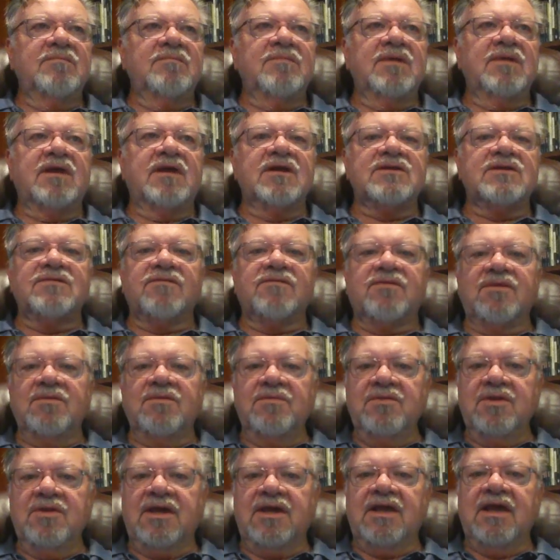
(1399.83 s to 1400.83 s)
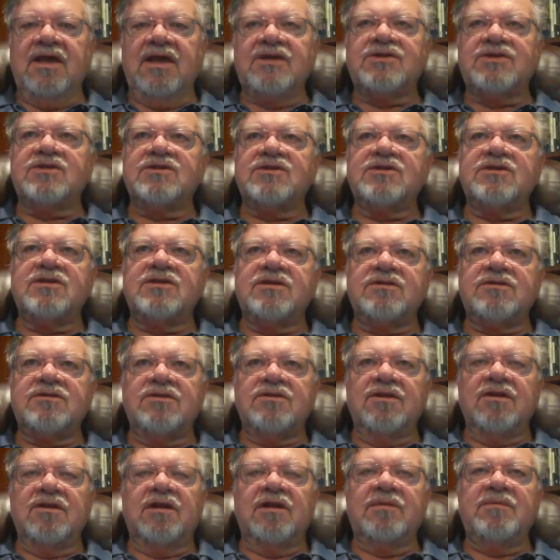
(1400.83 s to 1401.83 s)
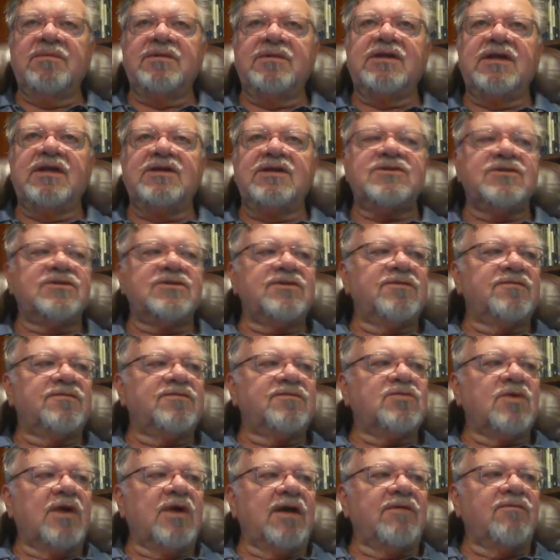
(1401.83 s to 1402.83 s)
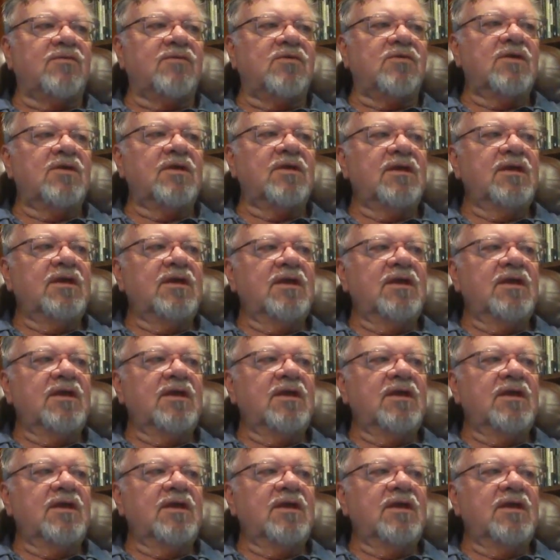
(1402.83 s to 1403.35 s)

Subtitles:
because of communications and limitations of travel.